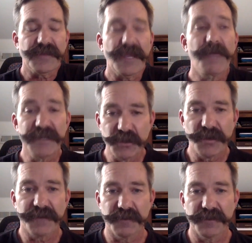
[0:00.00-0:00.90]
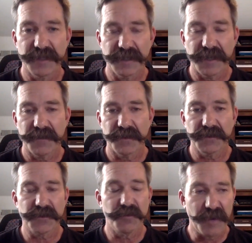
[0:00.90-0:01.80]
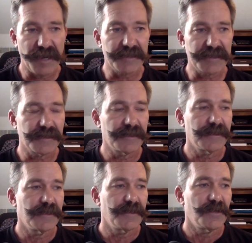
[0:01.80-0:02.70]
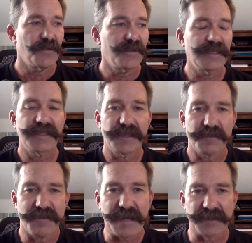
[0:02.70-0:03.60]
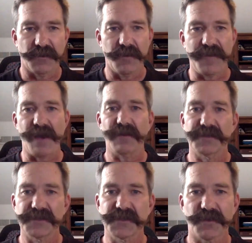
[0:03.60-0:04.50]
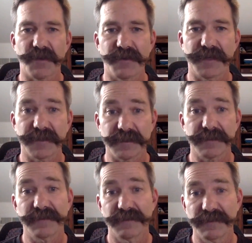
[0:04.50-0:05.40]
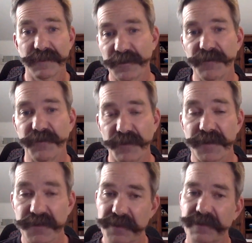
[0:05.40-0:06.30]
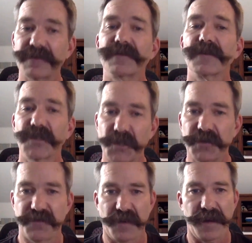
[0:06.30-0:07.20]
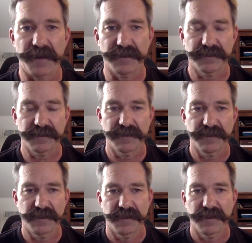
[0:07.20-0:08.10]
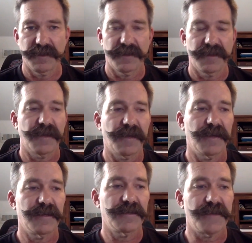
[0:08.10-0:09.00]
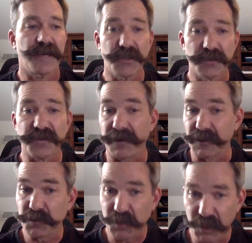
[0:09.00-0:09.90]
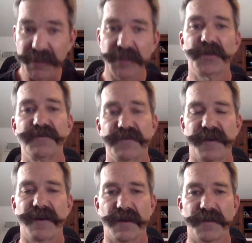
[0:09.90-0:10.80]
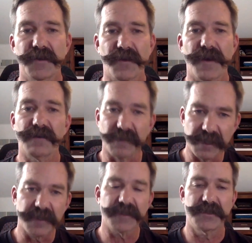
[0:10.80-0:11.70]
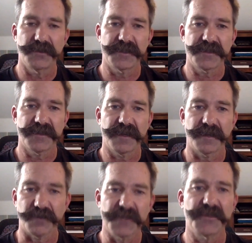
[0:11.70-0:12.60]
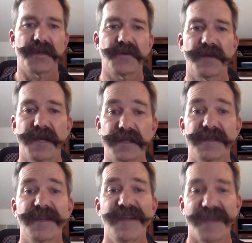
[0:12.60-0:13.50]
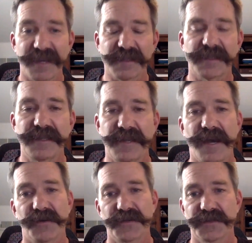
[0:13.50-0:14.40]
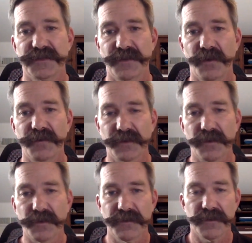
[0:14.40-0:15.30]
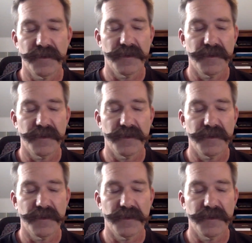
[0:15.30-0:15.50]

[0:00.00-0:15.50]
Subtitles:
and we do have to mitigate those, but we need to get back to a balance to where we can live with good fire. And that good fire is putting good fire on the ground, letting it do its thing, regenerate and clean out the overgrowth,